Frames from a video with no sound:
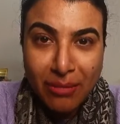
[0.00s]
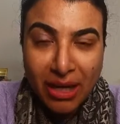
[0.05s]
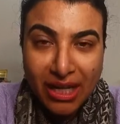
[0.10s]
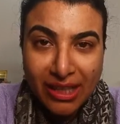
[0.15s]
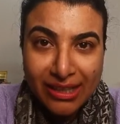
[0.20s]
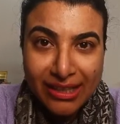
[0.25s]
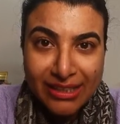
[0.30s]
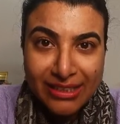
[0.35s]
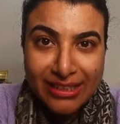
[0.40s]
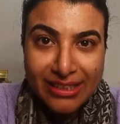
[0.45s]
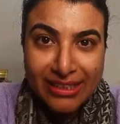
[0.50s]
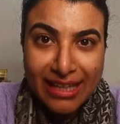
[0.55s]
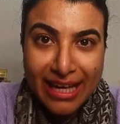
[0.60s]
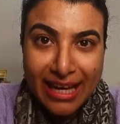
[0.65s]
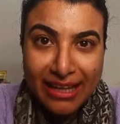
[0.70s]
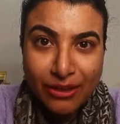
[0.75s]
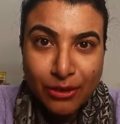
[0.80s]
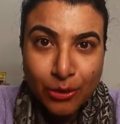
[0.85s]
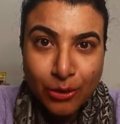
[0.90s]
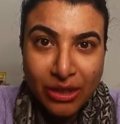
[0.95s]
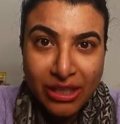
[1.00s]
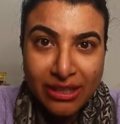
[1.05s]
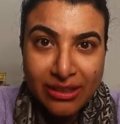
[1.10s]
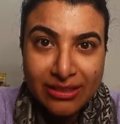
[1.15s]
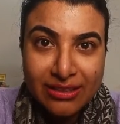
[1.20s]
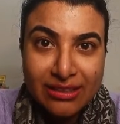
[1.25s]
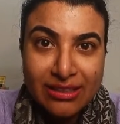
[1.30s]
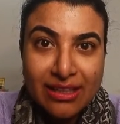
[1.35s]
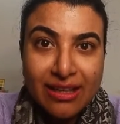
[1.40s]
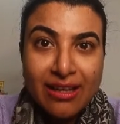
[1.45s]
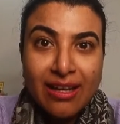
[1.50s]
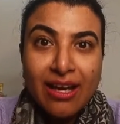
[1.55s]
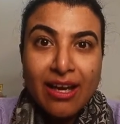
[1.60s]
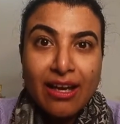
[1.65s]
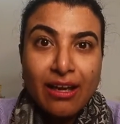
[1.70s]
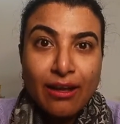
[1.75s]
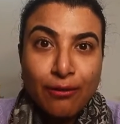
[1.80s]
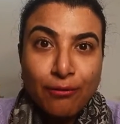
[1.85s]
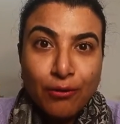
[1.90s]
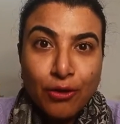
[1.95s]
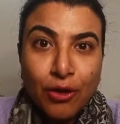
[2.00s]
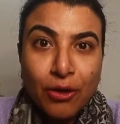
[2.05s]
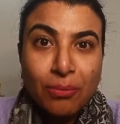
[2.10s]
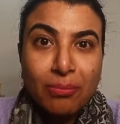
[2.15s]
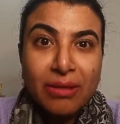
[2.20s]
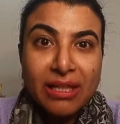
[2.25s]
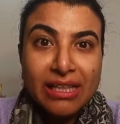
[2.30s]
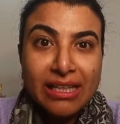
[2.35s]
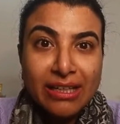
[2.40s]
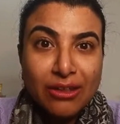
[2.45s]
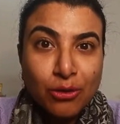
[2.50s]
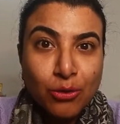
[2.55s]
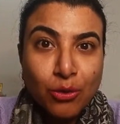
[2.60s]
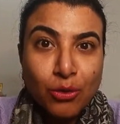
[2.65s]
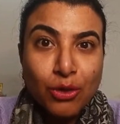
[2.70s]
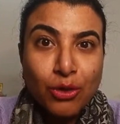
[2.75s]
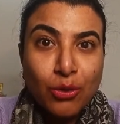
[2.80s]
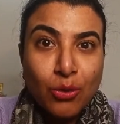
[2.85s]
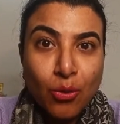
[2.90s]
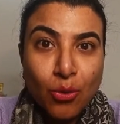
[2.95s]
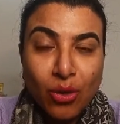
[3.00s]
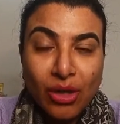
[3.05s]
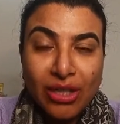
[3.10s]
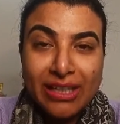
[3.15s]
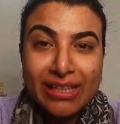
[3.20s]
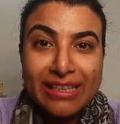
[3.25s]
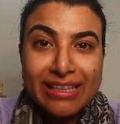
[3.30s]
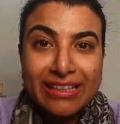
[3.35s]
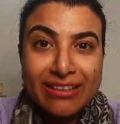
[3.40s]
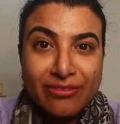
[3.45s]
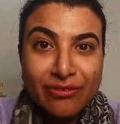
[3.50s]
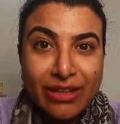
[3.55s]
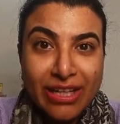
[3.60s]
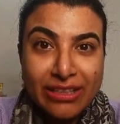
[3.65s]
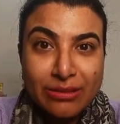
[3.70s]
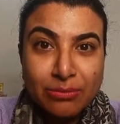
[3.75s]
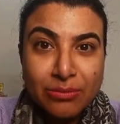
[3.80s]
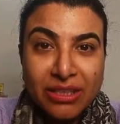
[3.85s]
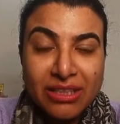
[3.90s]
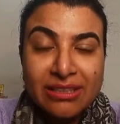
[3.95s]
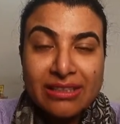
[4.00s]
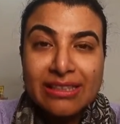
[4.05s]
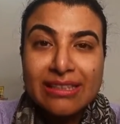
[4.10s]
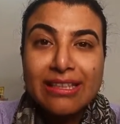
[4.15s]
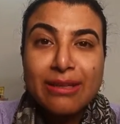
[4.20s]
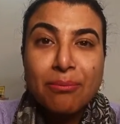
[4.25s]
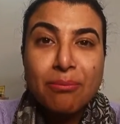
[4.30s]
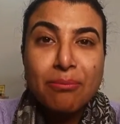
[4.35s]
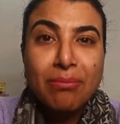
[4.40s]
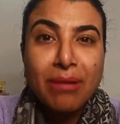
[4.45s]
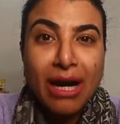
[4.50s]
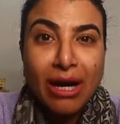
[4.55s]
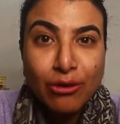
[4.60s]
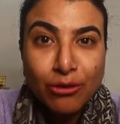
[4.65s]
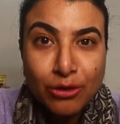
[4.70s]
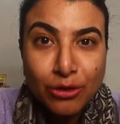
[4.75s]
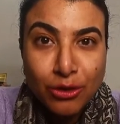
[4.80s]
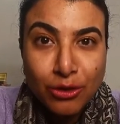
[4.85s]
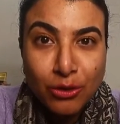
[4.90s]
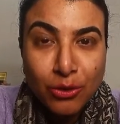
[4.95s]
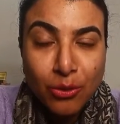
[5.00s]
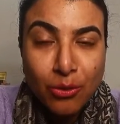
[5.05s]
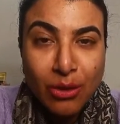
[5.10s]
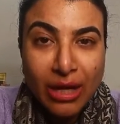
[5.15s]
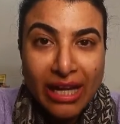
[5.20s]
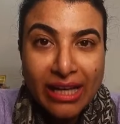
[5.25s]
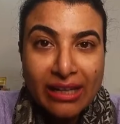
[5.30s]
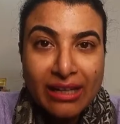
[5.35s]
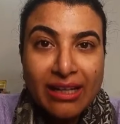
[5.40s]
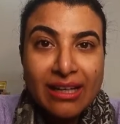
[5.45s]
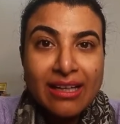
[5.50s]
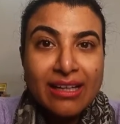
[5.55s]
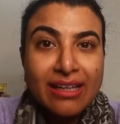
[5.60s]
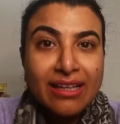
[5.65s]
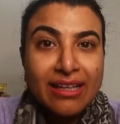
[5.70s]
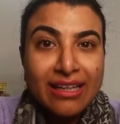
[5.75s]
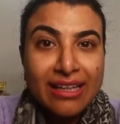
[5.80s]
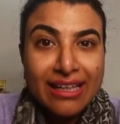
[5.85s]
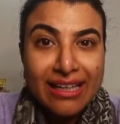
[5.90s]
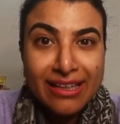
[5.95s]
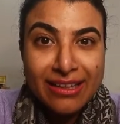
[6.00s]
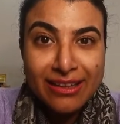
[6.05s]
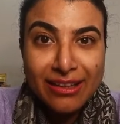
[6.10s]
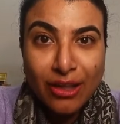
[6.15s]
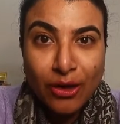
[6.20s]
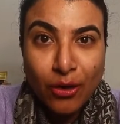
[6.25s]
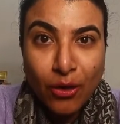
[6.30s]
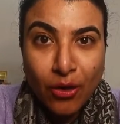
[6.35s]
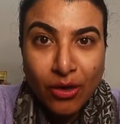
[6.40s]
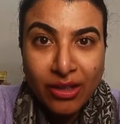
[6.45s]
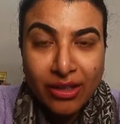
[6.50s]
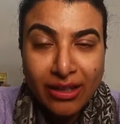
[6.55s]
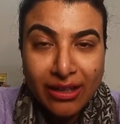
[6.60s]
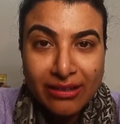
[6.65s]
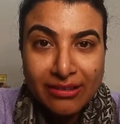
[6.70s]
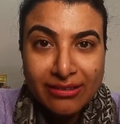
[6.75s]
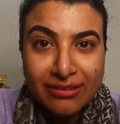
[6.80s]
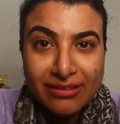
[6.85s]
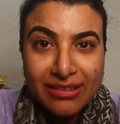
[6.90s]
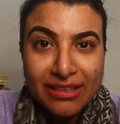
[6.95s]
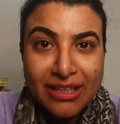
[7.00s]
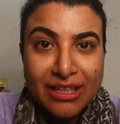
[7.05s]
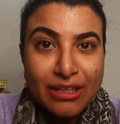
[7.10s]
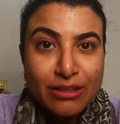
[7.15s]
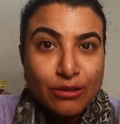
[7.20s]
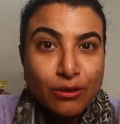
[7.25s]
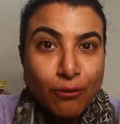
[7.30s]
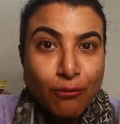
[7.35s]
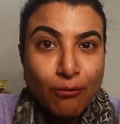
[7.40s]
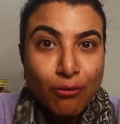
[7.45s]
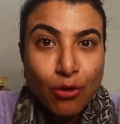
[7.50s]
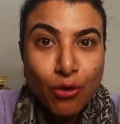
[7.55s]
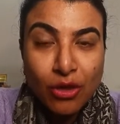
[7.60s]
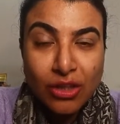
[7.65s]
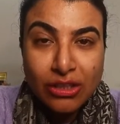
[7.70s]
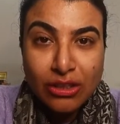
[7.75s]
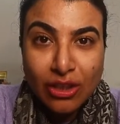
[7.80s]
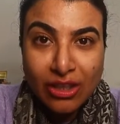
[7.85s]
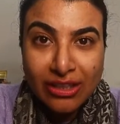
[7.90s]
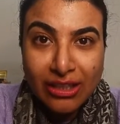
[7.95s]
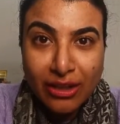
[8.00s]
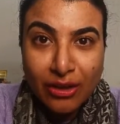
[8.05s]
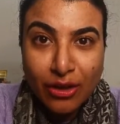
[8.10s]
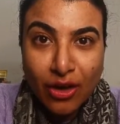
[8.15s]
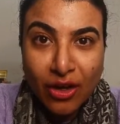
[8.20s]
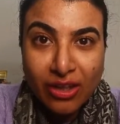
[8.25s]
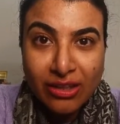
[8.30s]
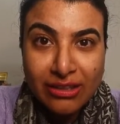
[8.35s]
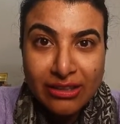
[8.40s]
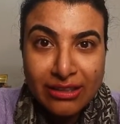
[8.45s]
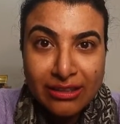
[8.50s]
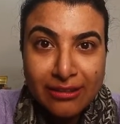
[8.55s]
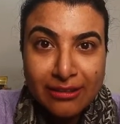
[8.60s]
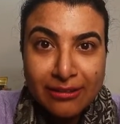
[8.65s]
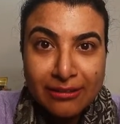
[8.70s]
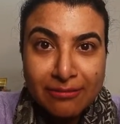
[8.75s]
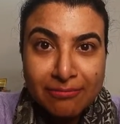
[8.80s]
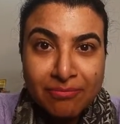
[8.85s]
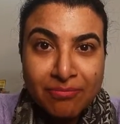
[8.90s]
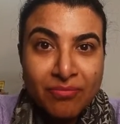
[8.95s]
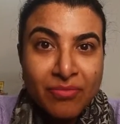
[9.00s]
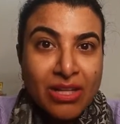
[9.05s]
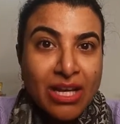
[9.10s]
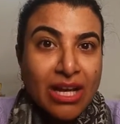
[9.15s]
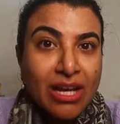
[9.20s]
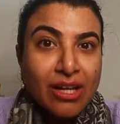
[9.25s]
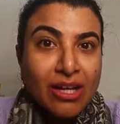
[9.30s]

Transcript: the market scenario is, if you're picking good quality investments, they're bound to do well in the long run. So focus on the long term.